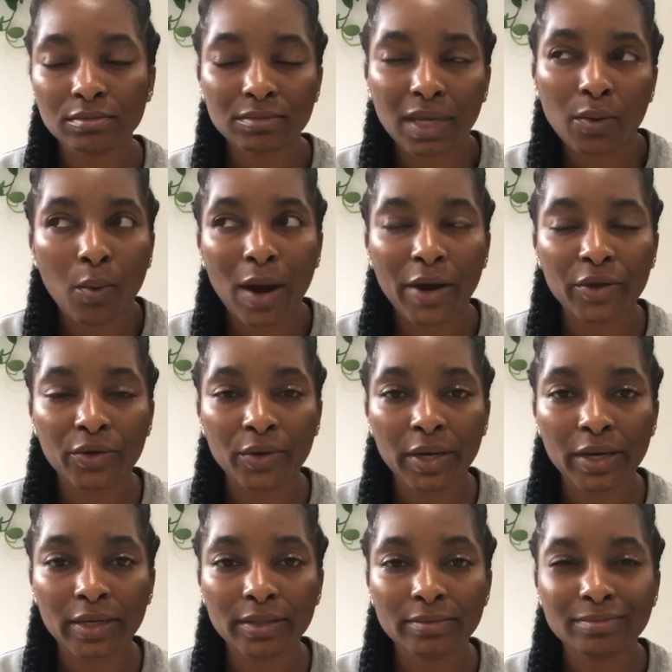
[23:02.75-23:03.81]
Like, why are you
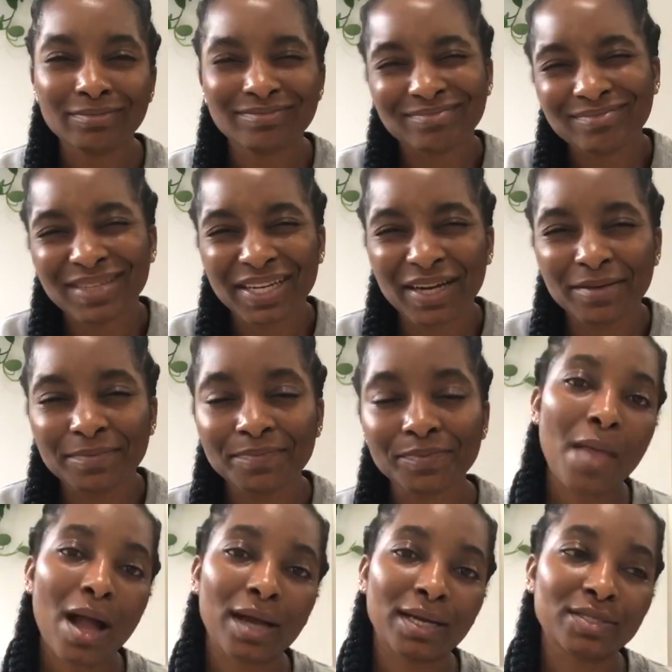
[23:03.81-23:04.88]
here? You know, I'm
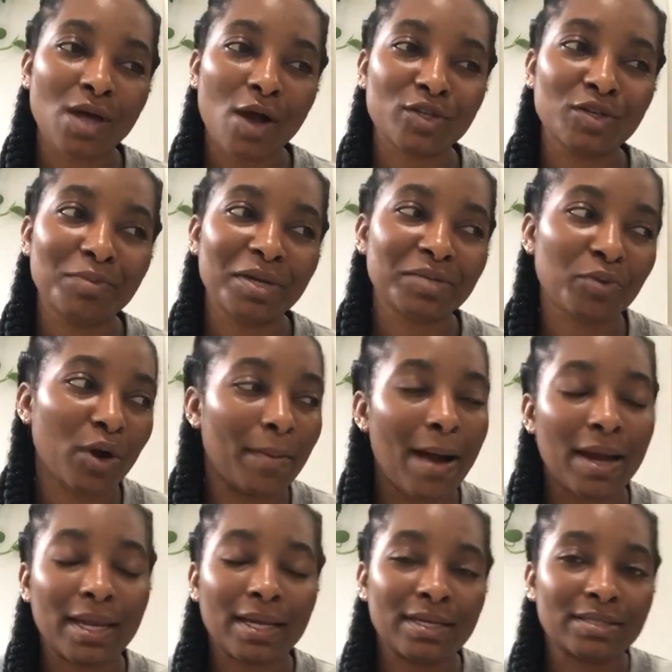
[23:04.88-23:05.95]
not going to talk too much more
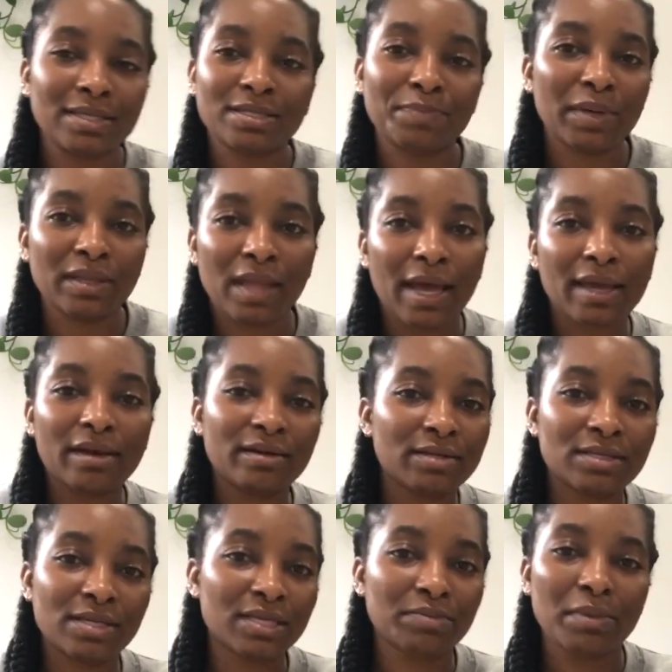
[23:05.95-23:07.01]
about it because it's been like
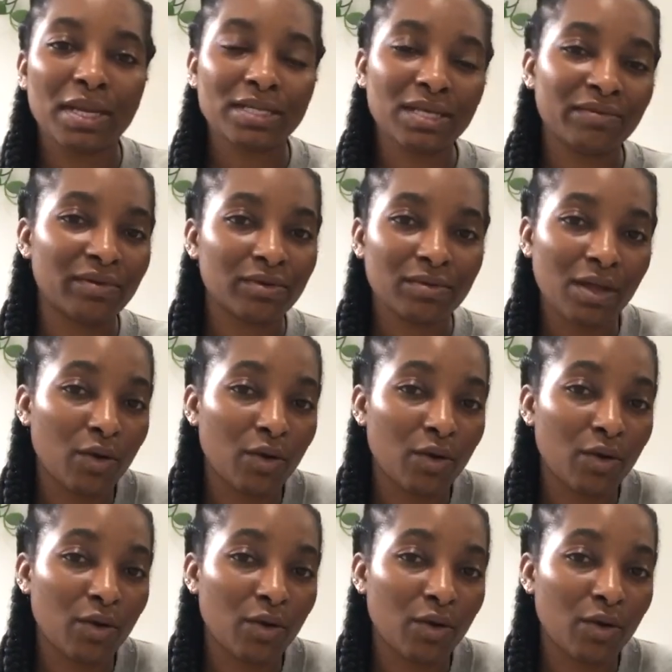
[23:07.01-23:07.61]
6 minutes of